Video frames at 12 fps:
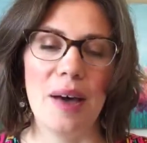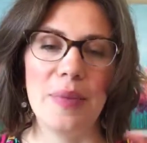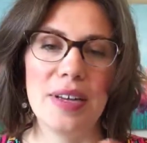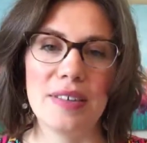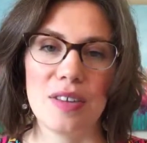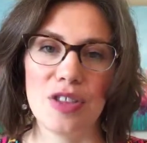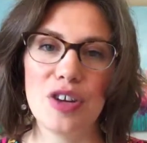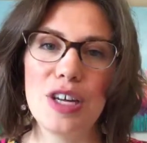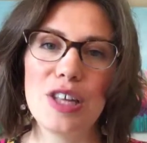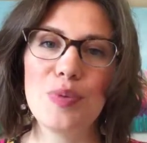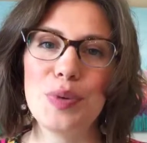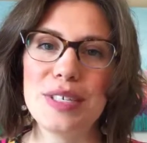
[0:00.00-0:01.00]
It's a
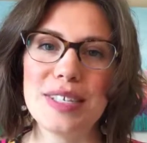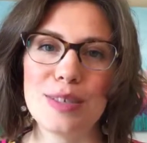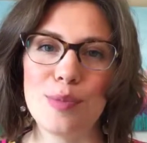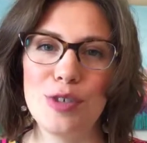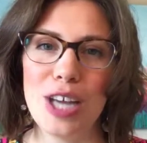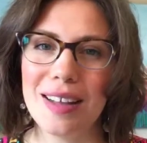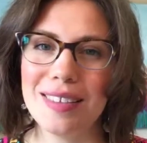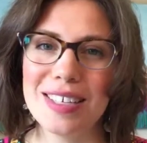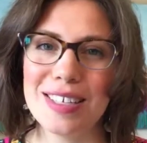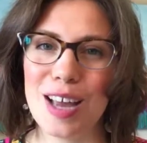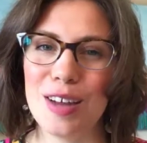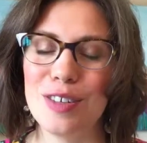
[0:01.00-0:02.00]
33 system
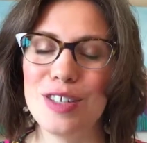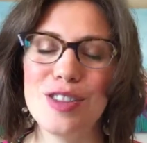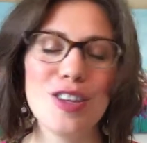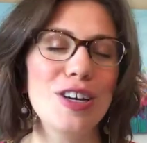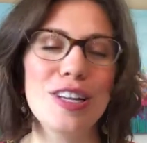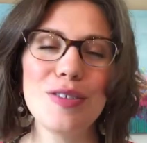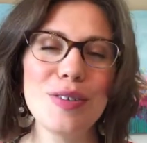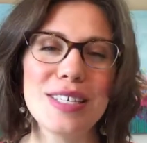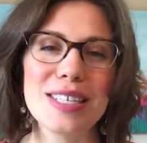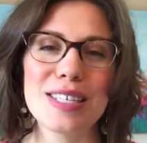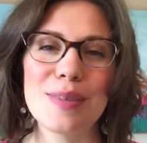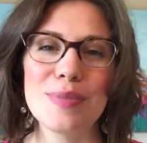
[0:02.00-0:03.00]
checklist on the 33
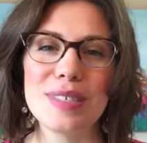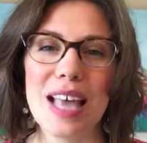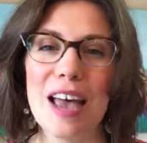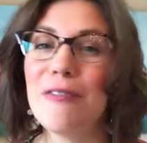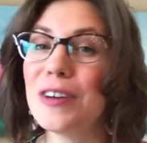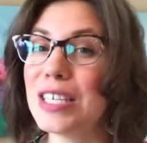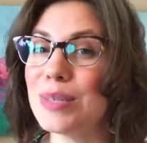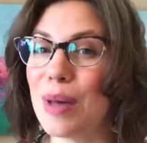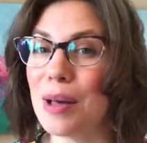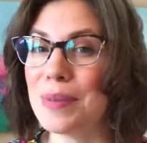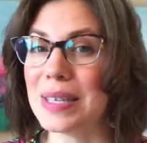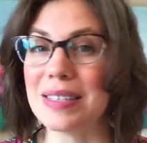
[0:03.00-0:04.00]
systems every
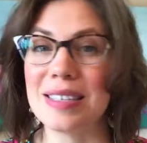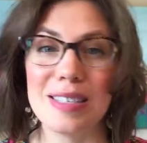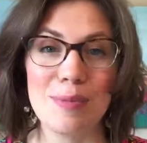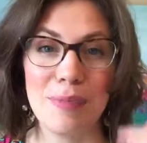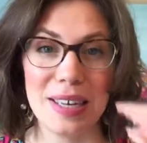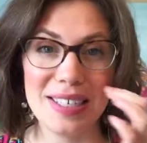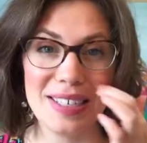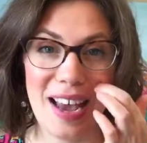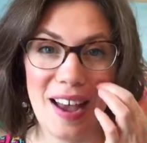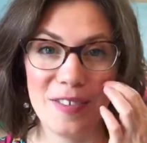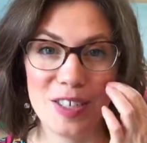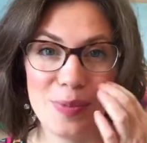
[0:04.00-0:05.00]
small business must
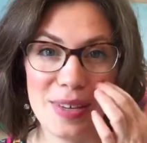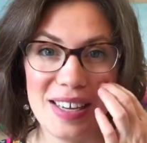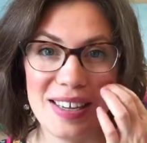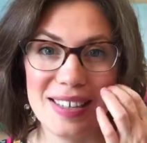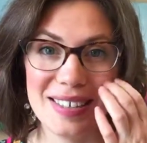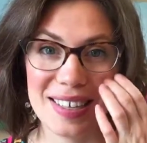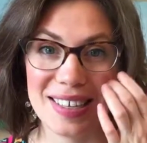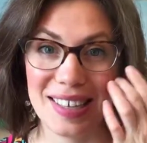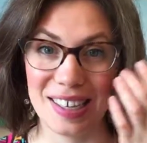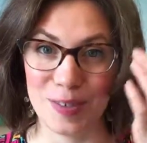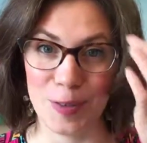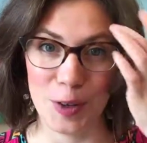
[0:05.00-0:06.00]
have to be
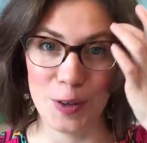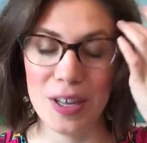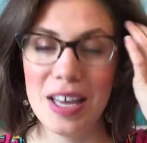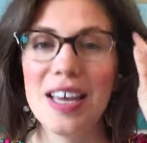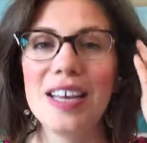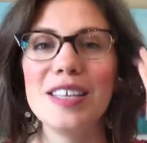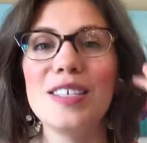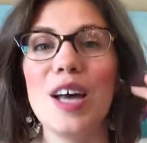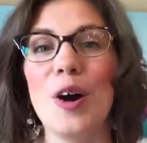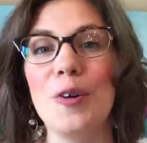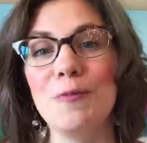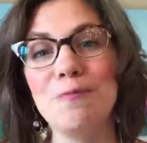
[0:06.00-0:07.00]
successful.
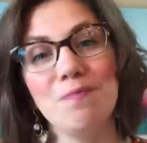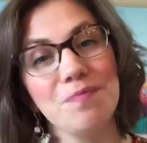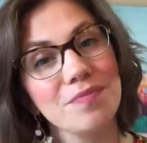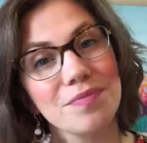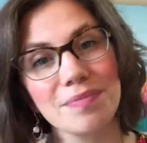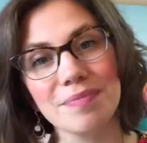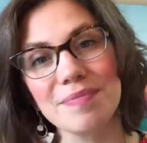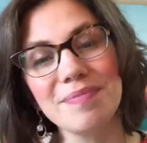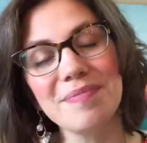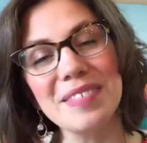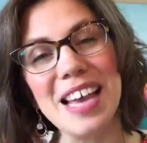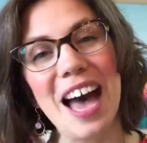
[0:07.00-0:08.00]
So
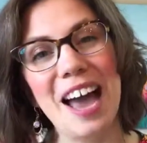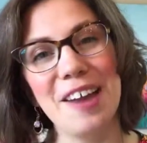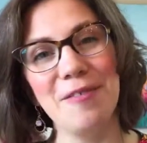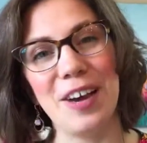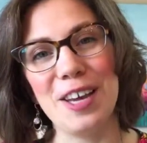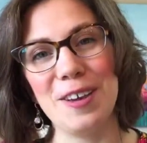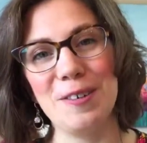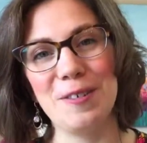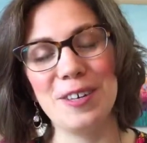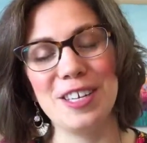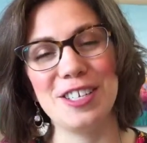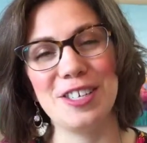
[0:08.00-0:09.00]
I invite
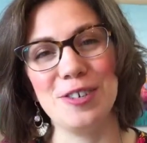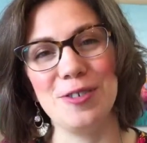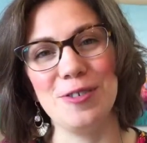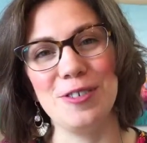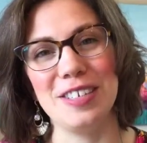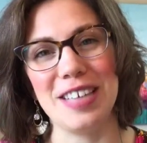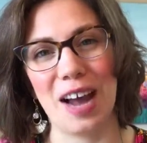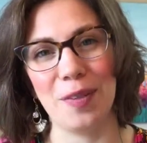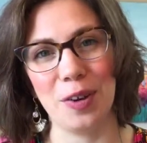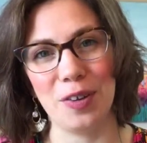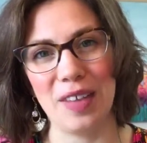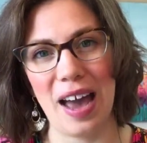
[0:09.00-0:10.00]
you to
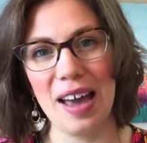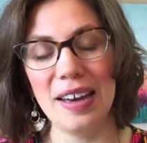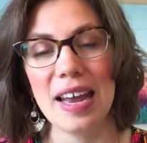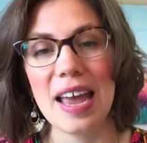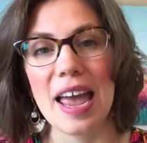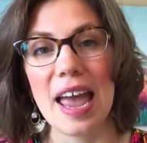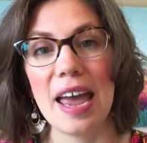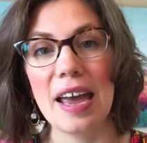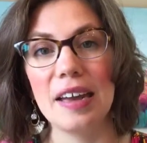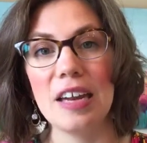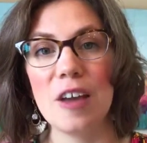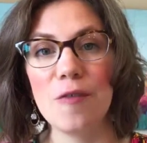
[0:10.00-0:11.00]
download that.
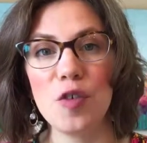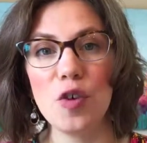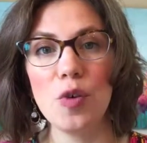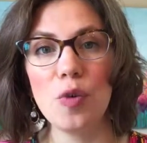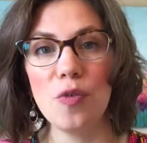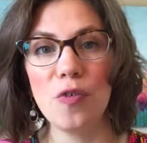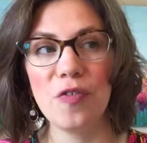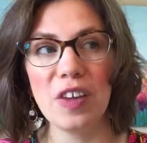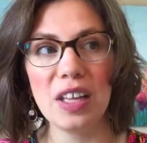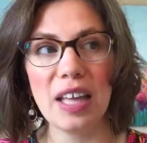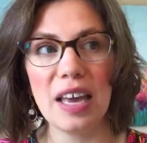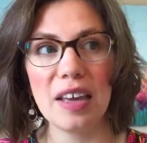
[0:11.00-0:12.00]
And if you
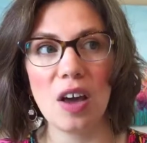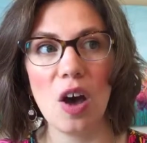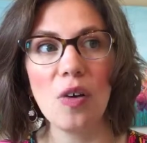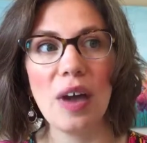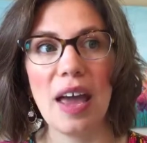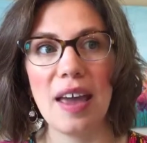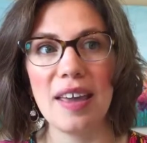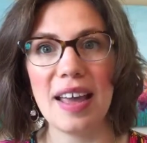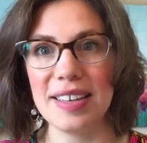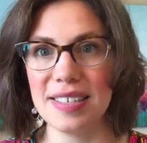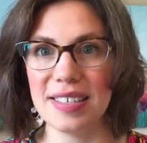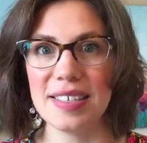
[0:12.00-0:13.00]
feel like, okay,
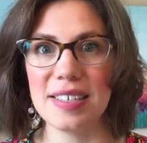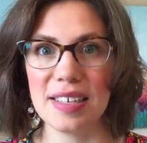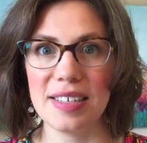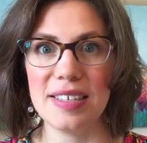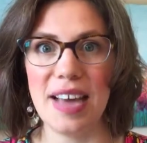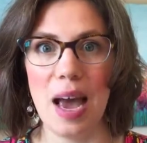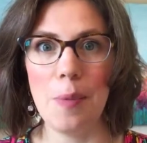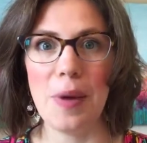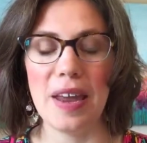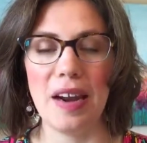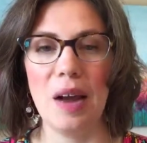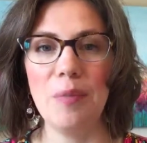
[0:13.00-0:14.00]
yes, this is a step
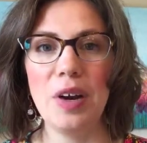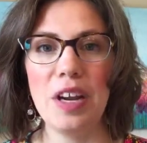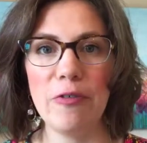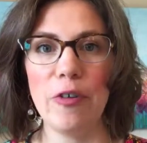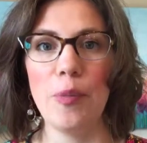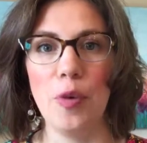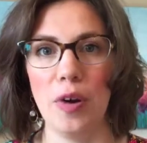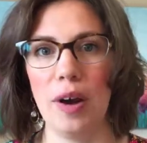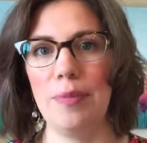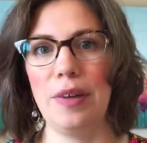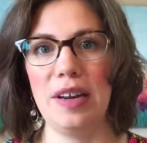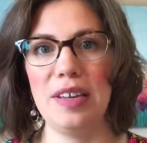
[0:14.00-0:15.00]
and I'm ready for more,
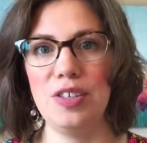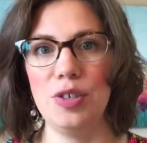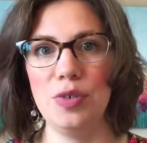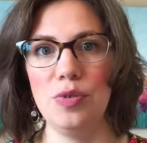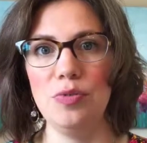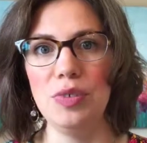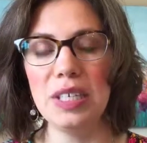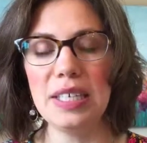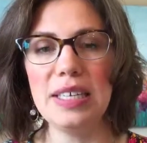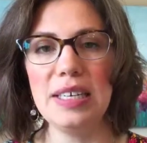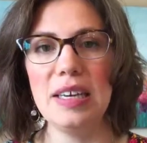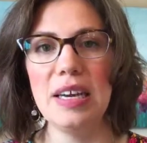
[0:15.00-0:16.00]
I'm ready to
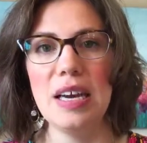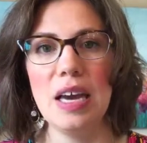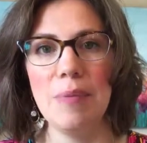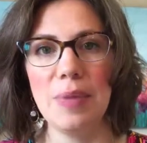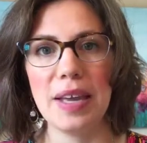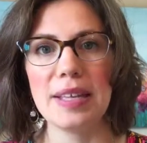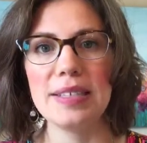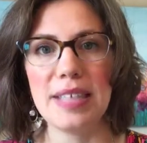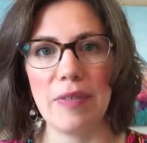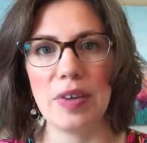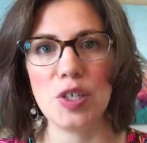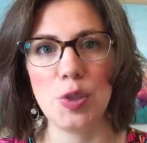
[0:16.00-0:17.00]
really begin
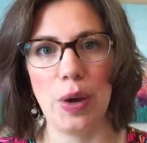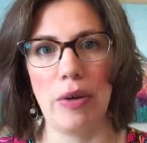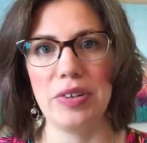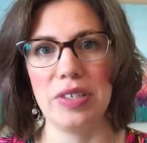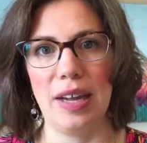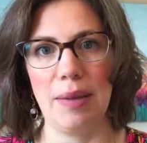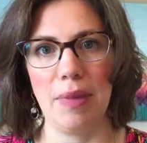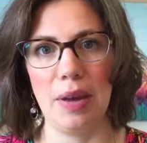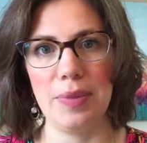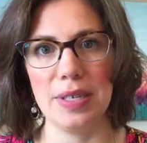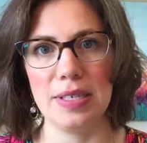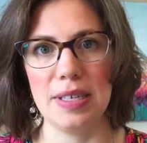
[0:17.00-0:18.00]
saving 2 hours a day in my
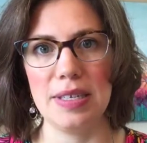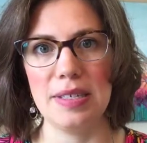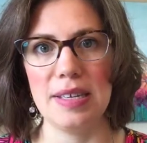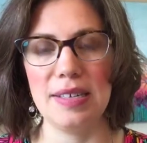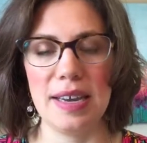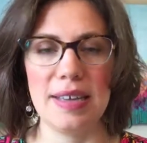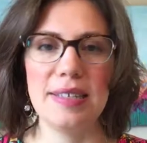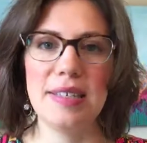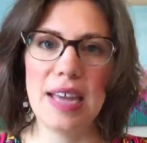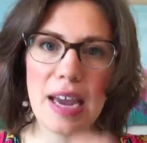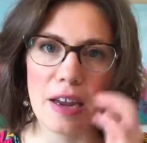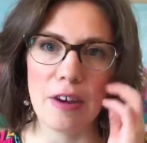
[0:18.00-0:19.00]
business and take a
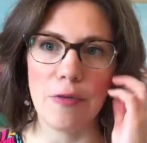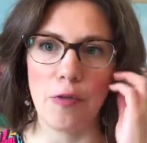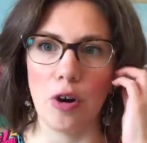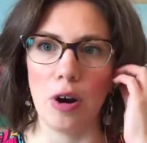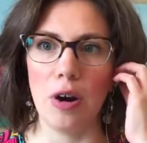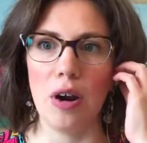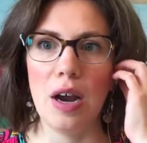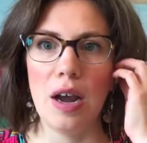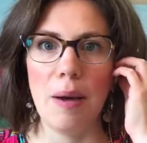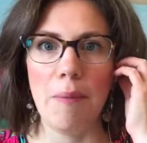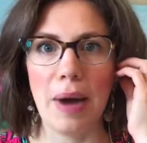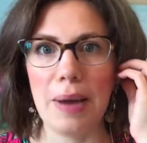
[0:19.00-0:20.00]
stand for
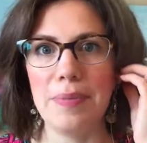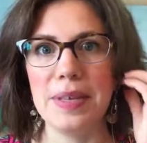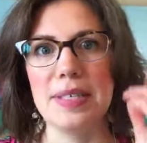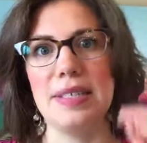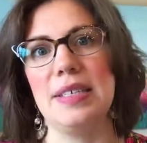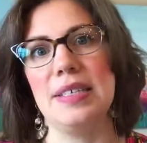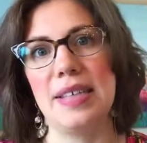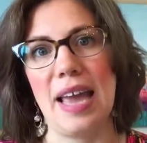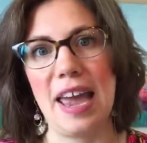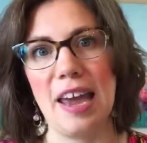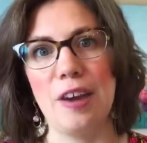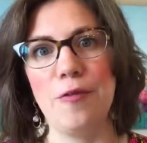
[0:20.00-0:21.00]
my business
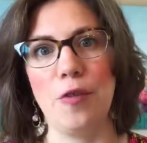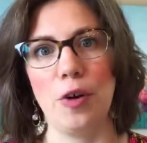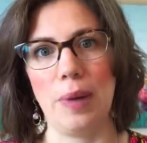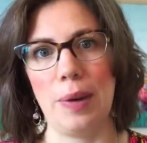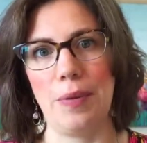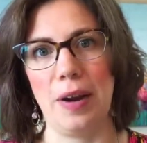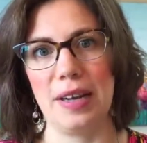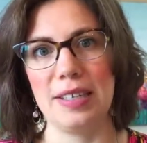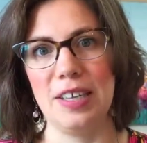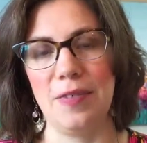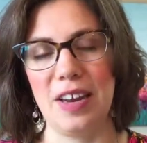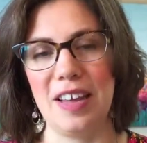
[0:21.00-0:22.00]
and for my
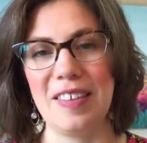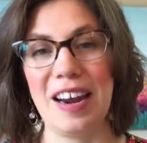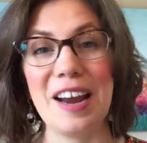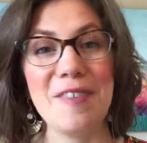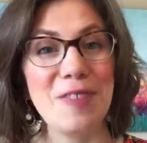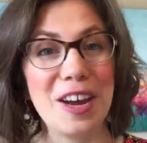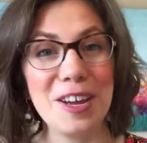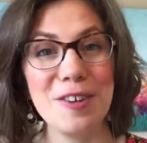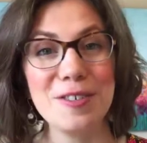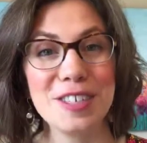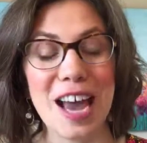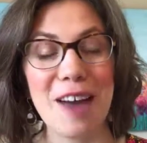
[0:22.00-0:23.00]
productivity, then I invite
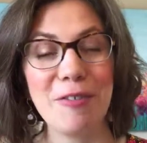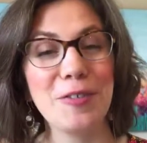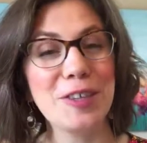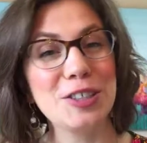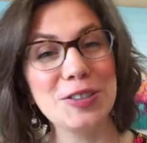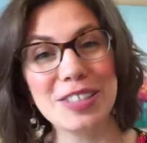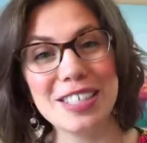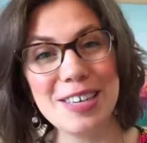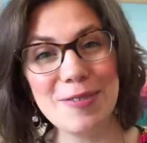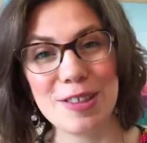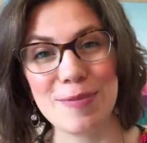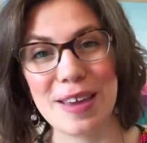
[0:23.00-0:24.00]
you to have a virtual tea
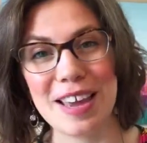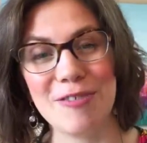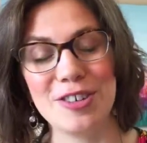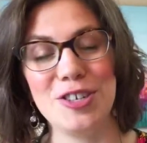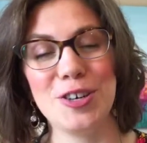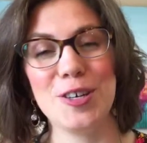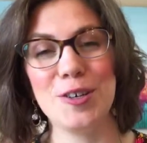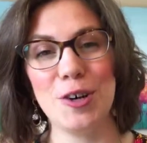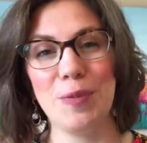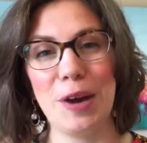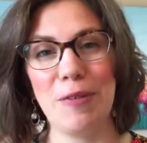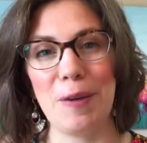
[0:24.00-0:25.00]
with me, which you can do
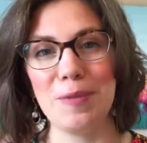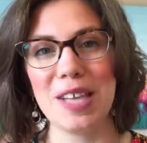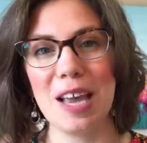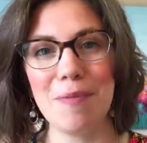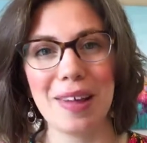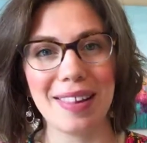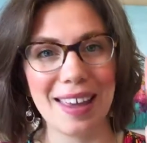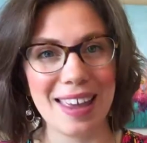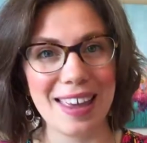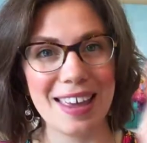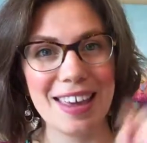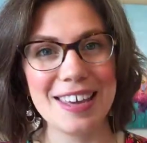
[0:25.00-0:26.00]
on my website by
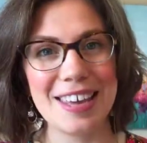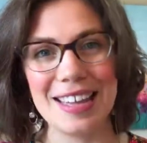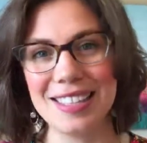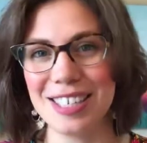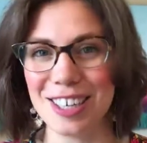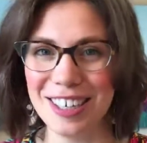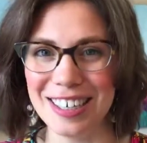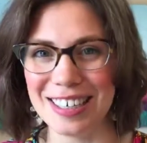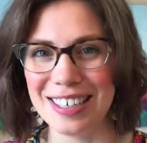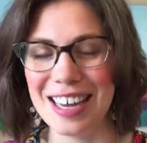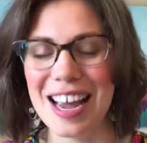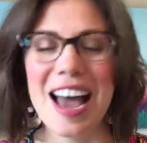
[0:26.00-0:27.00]
clicking Get Started.